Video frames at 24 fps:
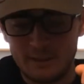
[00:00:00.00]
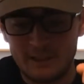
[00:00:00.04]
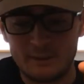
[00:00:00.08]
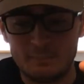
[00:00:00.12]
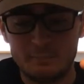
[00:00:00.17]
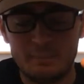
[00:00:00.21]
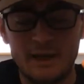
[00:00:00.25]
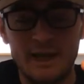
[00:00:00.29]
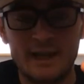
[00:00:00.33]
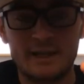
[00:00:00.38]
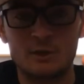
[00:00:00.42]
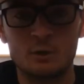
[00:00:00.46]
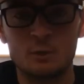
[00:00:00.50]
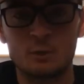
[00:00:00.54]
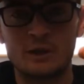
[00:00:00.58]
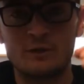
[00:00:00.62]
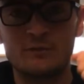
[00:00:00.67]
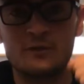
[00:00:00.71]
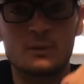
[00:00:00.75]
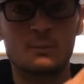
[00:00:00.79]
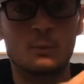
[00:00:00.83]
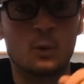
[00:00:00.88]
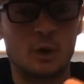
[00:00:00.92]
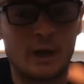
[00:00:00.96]
being pegged, it'll
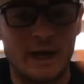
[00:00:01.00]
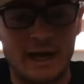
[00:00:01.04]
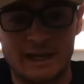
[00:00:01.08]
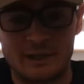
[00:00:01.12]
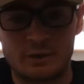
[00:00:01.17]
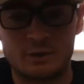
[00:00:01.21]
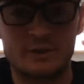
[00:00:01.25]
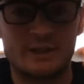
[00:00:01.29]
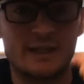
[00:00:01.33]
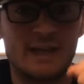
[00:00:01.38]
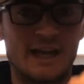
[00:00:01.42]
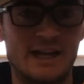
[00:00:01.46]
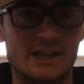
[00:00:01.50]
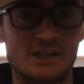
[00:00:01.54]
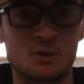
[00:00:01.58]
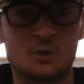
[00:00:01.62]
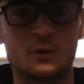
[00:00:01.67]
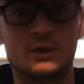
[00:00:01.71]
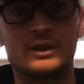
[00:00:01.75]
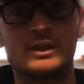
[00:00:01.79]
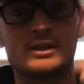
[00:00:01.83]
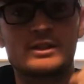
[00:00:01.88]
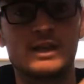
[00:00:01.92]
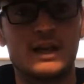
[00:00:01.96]
give you a more accurate cast.
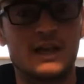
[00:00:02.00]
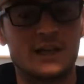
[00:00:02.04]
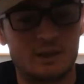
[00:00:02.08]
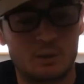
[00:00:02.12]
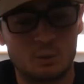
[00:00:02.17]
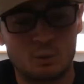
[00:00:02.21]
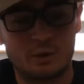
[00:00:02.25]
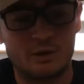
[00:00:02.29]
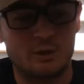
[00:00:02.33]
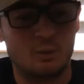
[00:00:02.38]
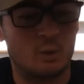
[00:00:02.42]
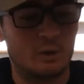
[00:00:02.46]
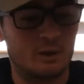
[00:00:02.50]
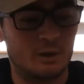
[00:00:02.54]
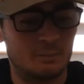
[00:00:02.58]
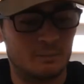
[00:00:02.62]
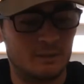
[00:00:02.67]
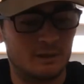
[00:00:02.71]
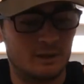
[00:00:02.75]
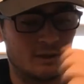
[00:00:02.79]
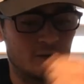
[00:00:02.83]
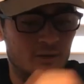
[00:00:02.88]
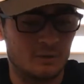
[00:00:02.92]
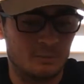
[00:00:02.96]
You'll get exactly where you want to
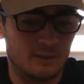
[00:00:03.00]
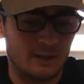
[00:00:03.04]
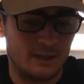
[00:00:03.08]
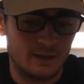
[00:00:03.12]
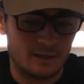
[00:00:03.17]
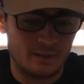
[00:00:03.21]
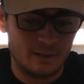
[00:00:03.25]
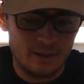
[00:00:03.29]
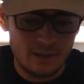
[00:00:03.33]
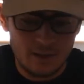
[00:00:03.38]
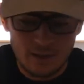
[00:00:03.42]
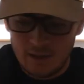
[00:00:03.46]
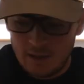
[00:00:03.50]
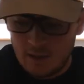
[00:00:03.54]
be on the bed.